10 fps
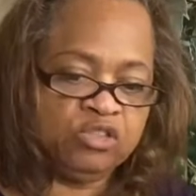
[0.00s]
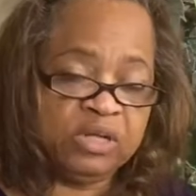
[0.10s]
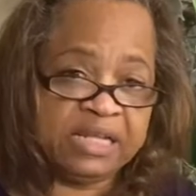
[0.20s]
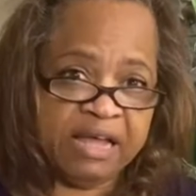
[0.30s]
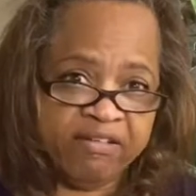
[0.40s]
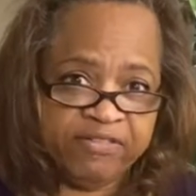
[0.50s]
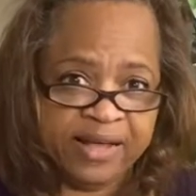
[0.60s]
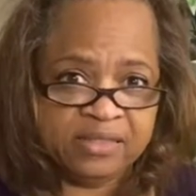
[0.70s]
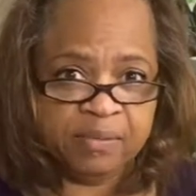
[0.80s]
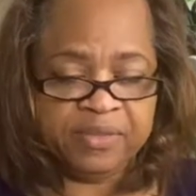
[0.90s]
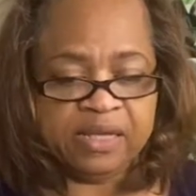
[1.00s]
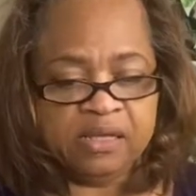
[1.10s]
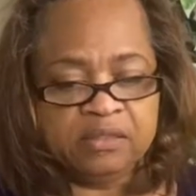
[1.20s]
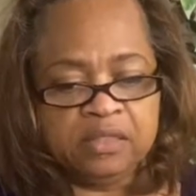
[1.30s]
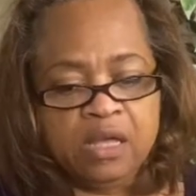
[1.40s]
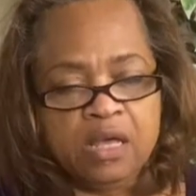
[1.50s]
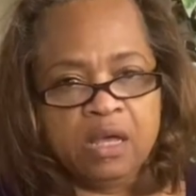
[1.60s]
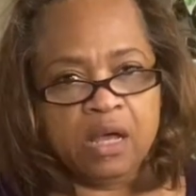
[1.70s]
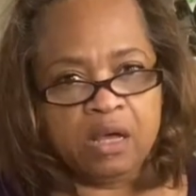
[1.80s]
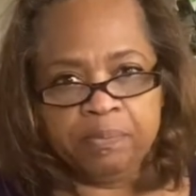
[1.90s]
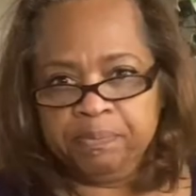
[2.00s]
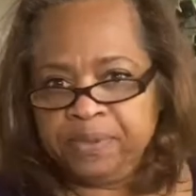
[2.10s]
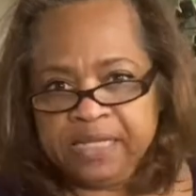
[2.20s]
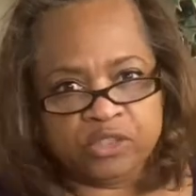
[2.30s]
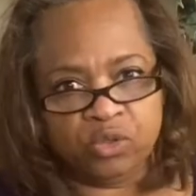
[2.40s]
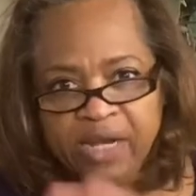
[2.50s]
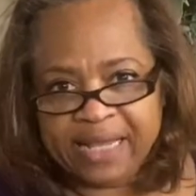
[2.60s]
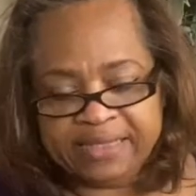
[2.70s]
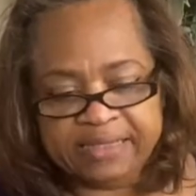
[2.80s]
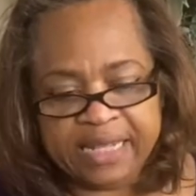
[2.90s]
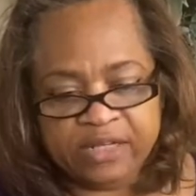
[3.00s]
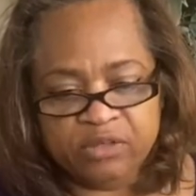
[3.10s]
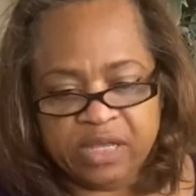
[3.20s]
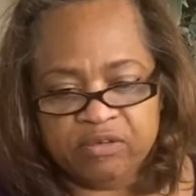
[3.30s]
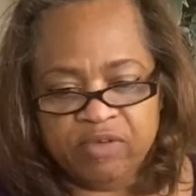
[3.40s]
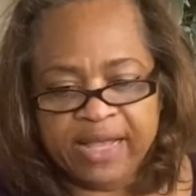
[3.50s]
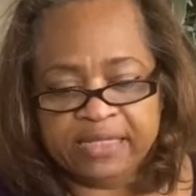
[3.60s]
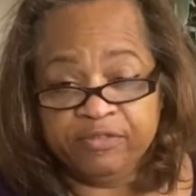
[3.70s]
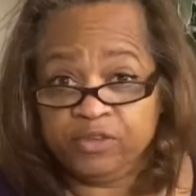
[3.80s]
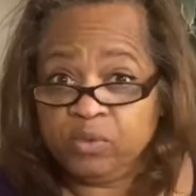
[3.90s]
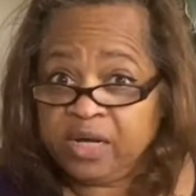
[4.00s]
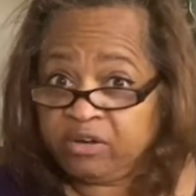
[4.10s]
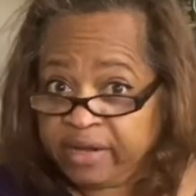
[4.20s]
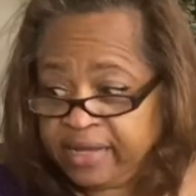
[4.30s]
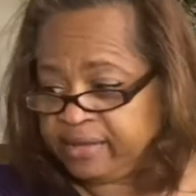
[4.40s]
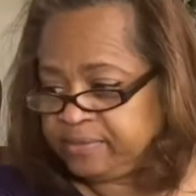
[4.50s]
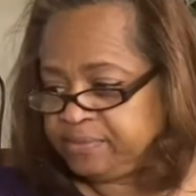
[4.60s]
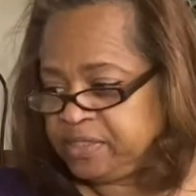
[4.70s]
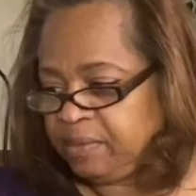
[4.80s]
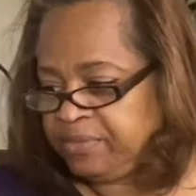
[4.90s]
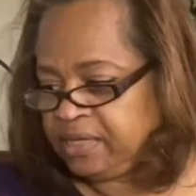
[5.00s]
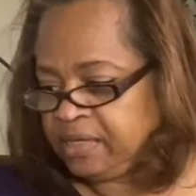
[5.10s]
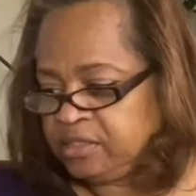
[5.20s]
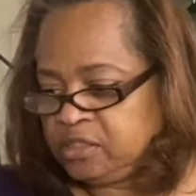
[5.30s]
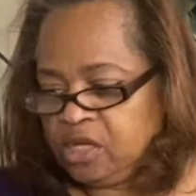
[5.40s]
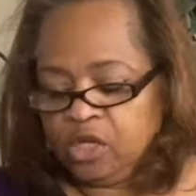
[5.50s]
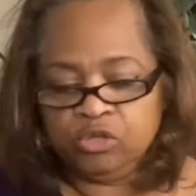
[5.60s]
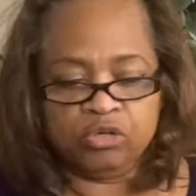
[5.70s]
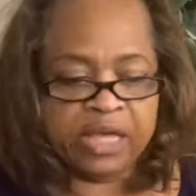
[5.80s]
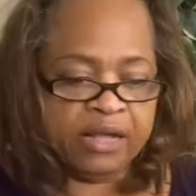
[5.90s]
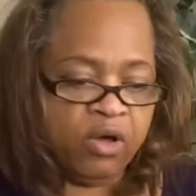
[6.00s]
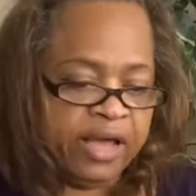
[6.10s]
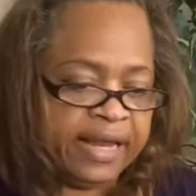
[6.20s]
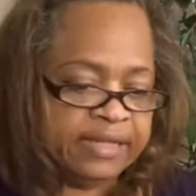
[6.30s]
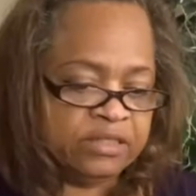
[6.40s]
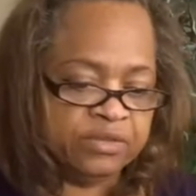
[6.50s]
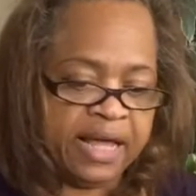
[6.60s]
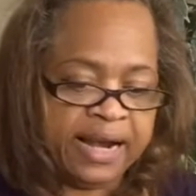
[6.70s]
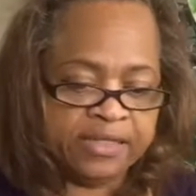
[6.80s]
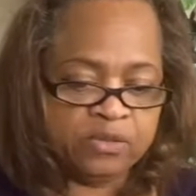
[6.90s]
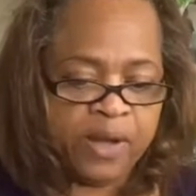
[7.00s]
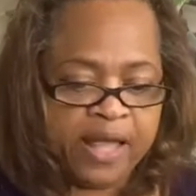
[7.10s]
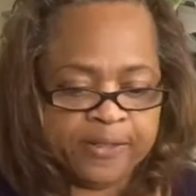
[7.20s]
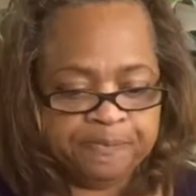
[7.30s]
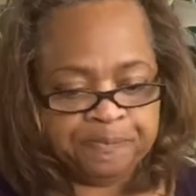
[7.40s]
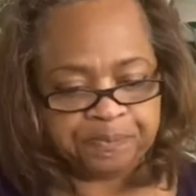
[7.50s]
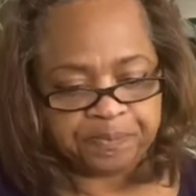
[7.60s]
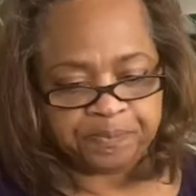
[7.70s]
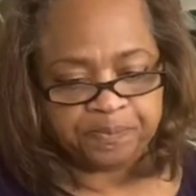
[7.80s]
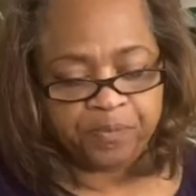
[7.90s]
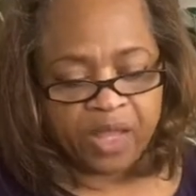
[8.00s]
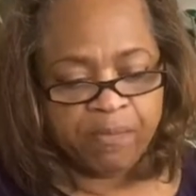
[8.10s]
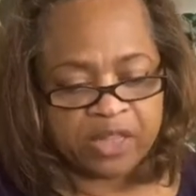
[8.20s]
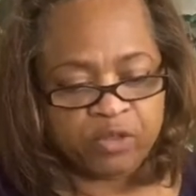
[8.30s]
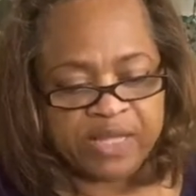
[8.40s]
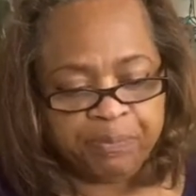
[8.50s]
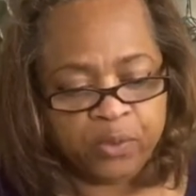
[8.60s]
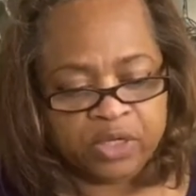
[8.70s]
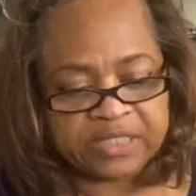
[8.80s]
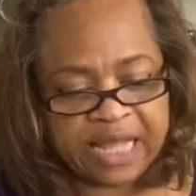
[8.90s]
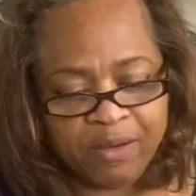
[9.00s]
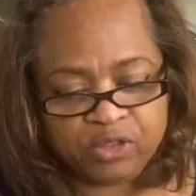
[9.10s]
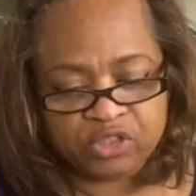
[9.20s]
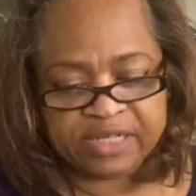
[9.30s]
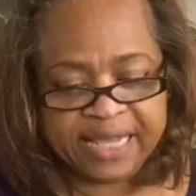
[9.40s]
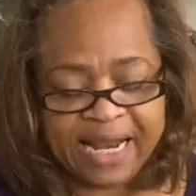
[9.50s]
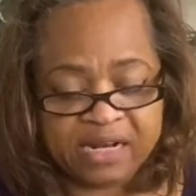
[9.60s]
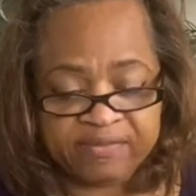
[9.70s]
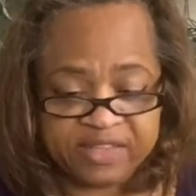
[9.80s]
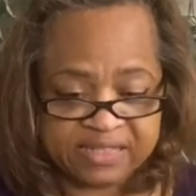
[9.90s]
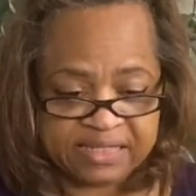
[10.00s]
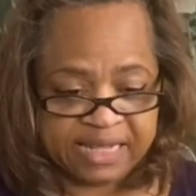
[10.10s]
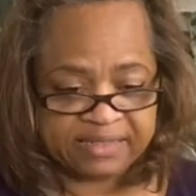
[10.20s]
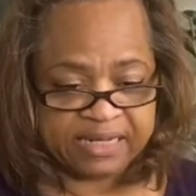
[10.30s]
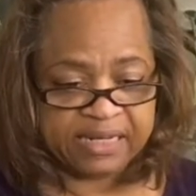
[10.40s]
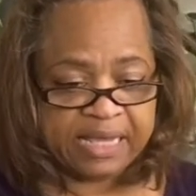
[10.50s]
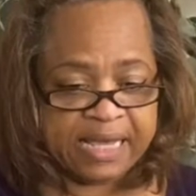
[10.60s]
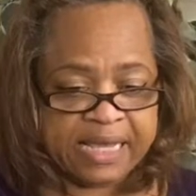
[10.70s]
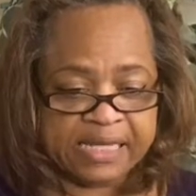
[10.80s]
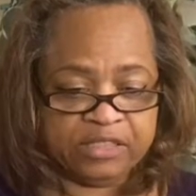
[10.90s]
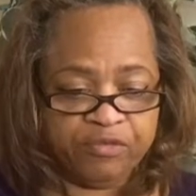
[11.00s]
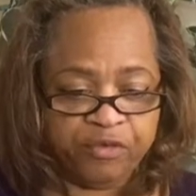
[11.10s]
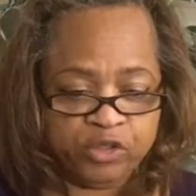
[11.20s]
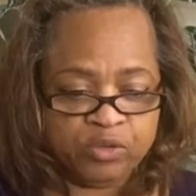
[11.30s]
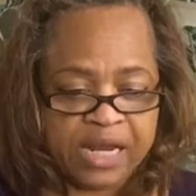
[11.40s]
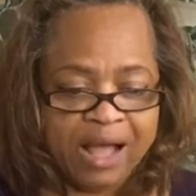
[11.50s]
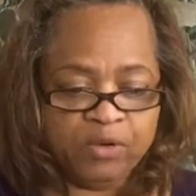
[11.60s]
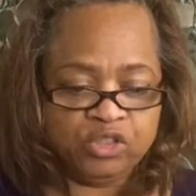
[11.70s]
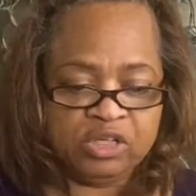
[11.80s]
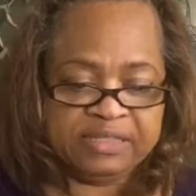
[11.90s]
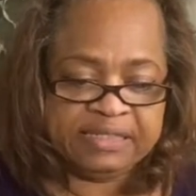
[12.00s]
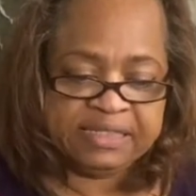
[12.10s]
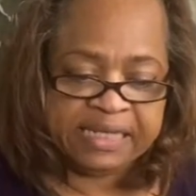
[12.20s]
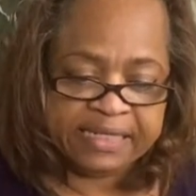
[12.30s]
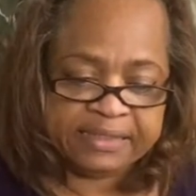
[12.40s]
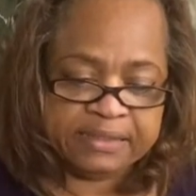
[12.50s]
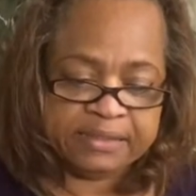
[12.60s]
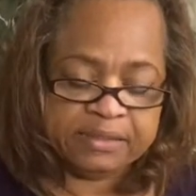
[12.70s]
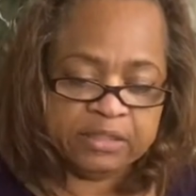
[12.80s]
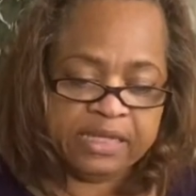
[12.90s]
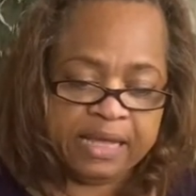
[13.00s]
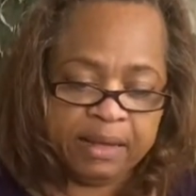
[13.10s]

to clarify some things, um, please don't hesitate. You can write. If you want to critic some things, you can go ahead and do that as well. But three points I want you to get out of this lesson is the first one I want you to seek to